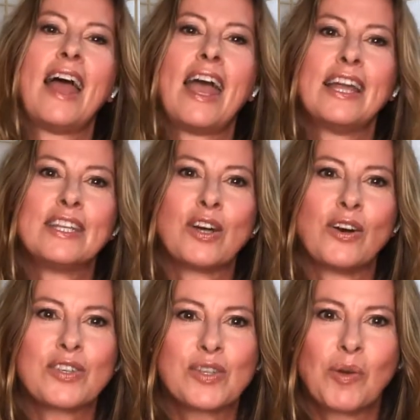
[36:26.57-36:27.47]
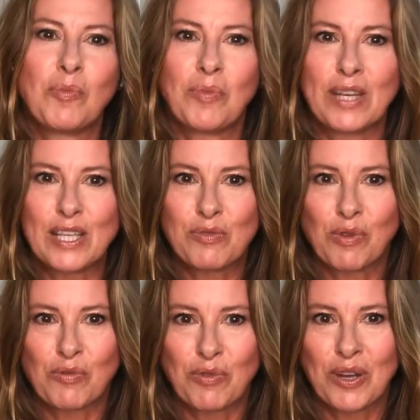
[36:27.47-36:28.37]
And also, please
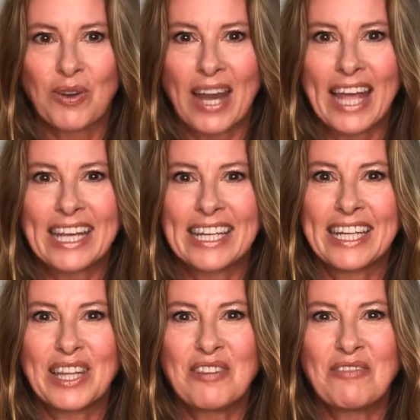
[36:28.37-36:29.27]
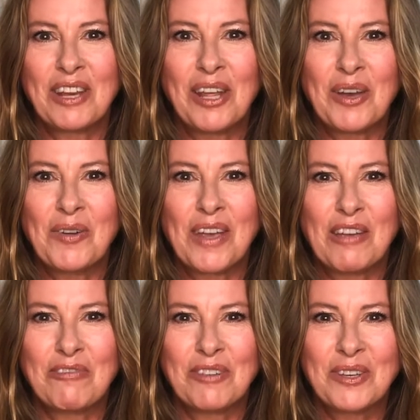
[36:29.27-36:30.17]
feel free to like the video
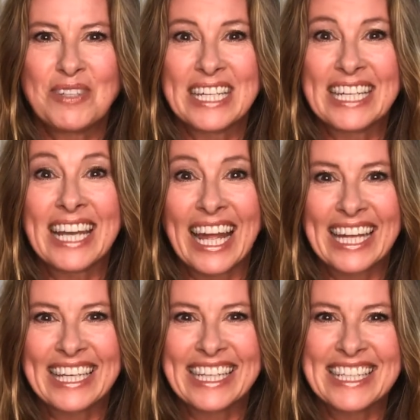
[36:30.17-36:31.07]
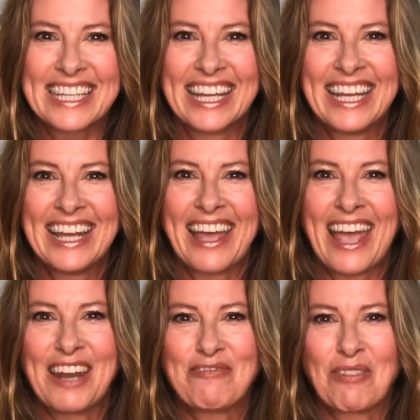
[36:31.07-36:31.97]
if you did like it.
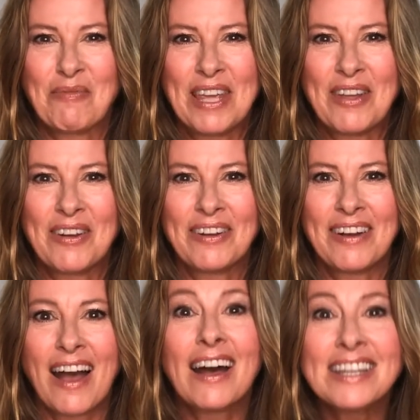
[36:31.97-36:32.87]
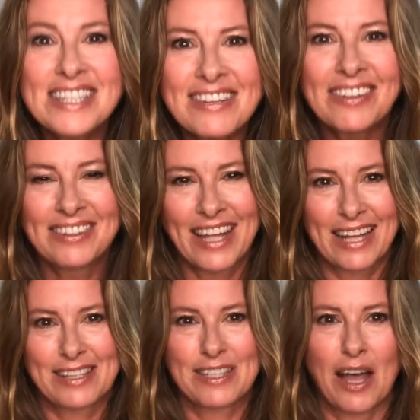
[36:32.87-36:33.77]
And from here, until
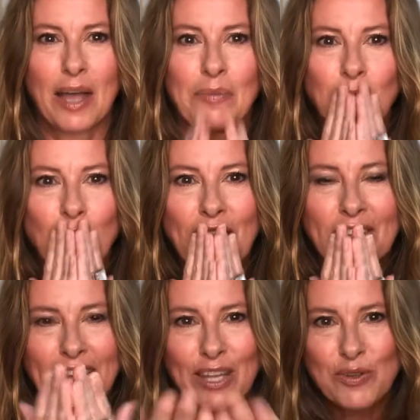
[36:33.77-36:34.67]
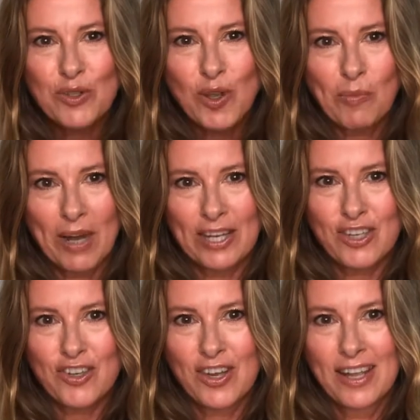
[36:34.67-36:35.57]
next time, thank you so
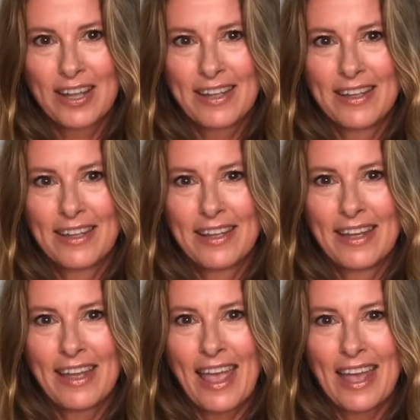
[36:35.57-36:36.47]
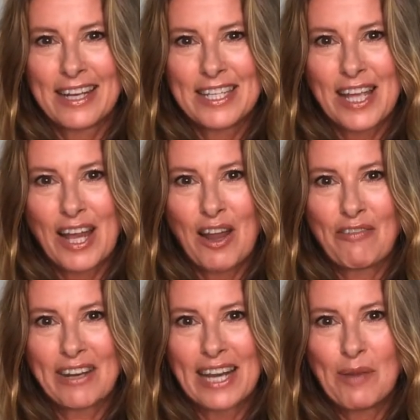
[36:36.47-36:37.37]
much. And
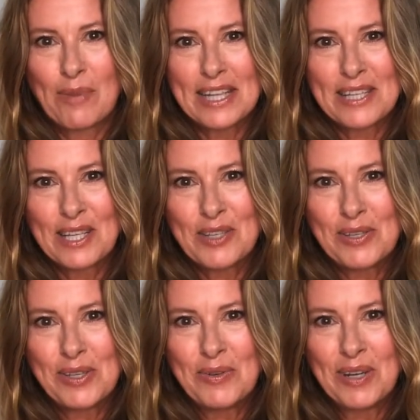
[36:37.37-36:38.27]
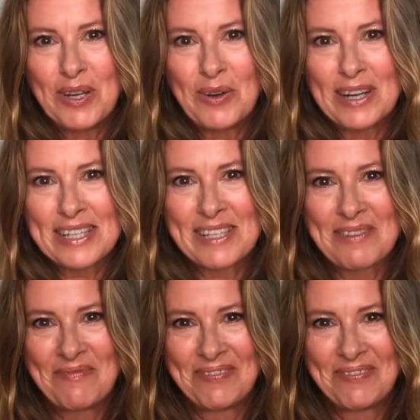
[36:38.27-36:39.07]
love and light blessings to you and yours.